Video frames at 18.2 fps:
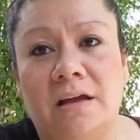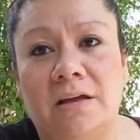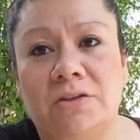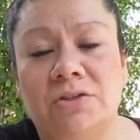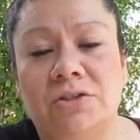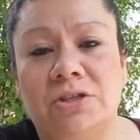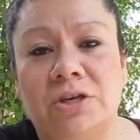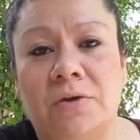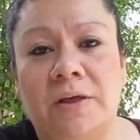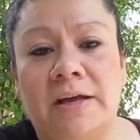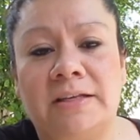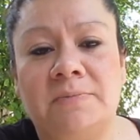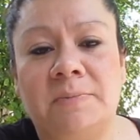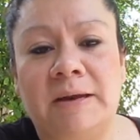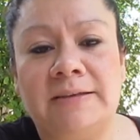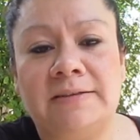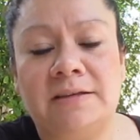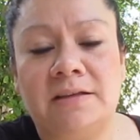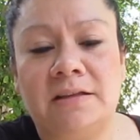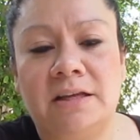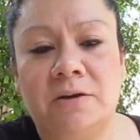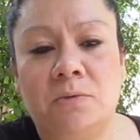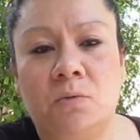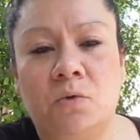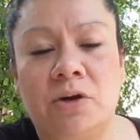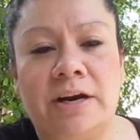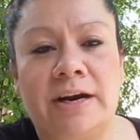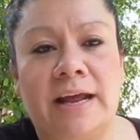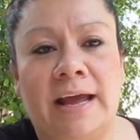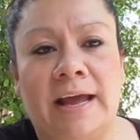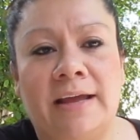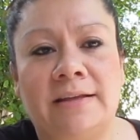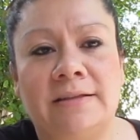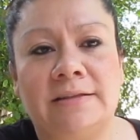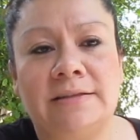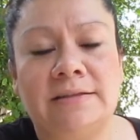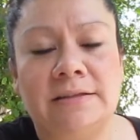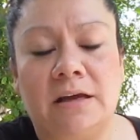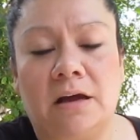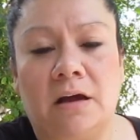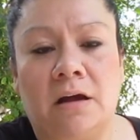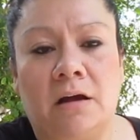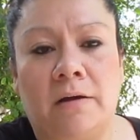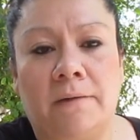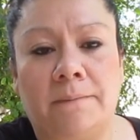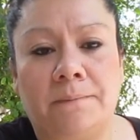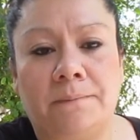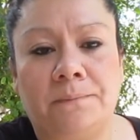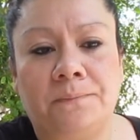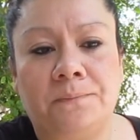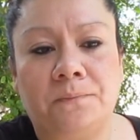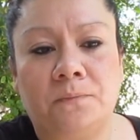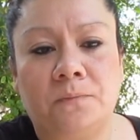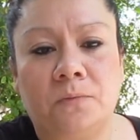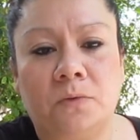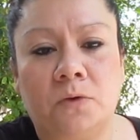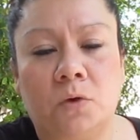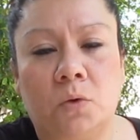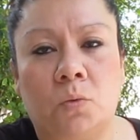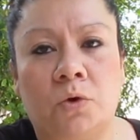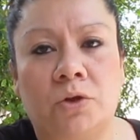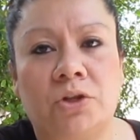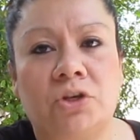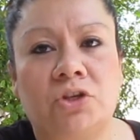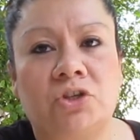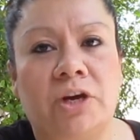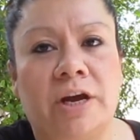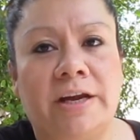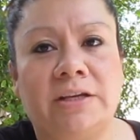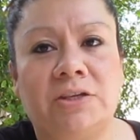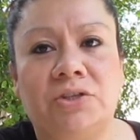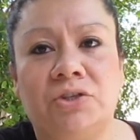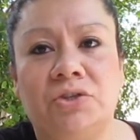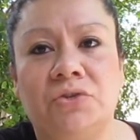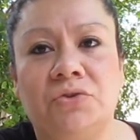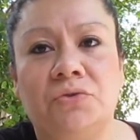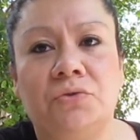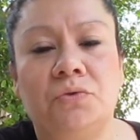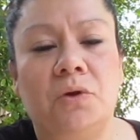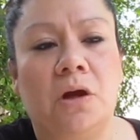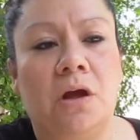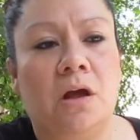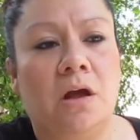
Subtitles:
So that's basically where it ends, where they're trying to